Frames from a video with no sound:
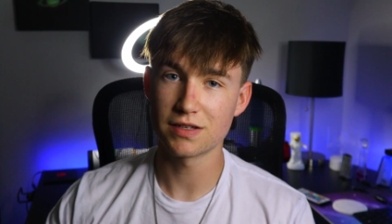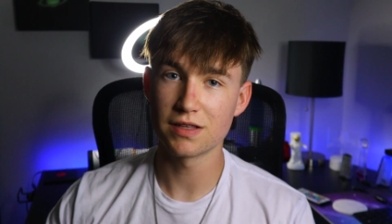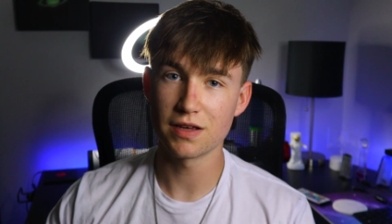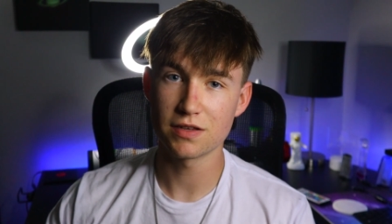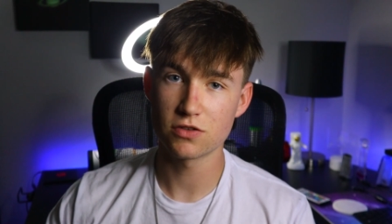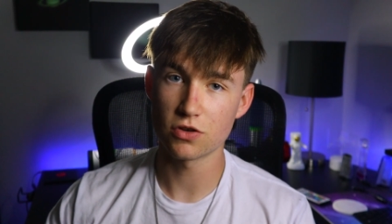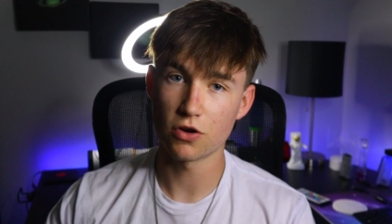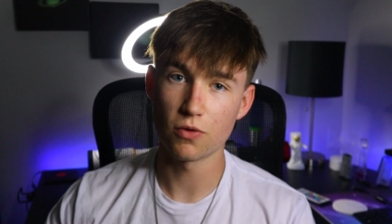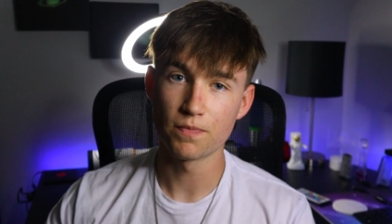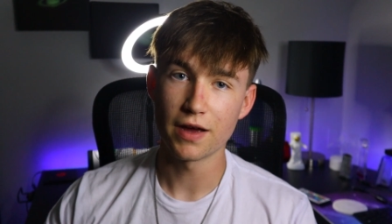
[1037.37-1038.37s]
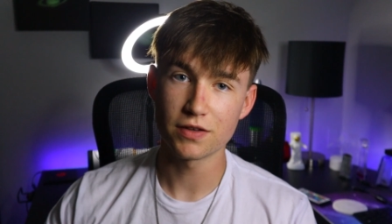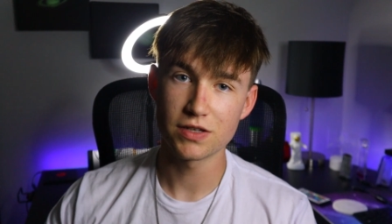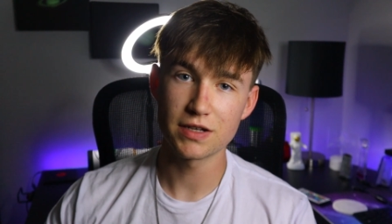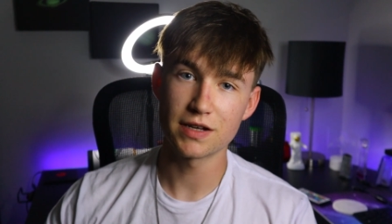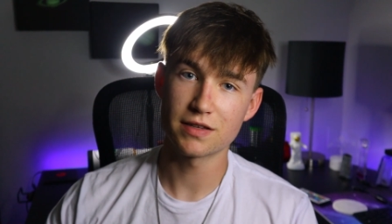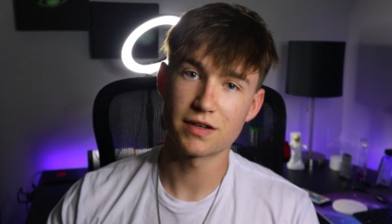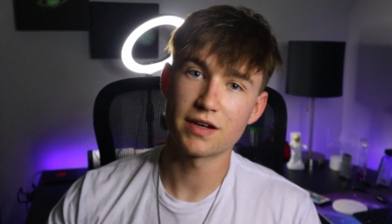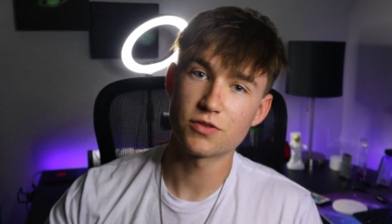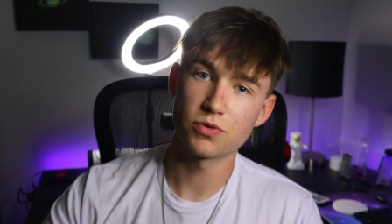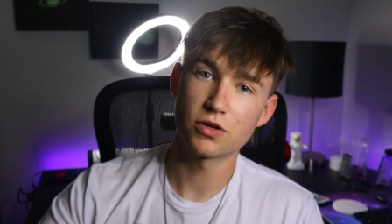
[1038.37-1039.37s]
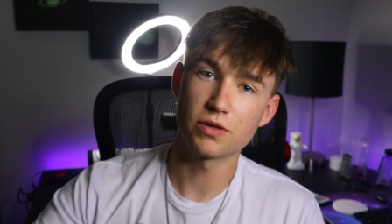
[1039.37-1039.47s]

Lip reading: see this. So I'll see you guys in the next one.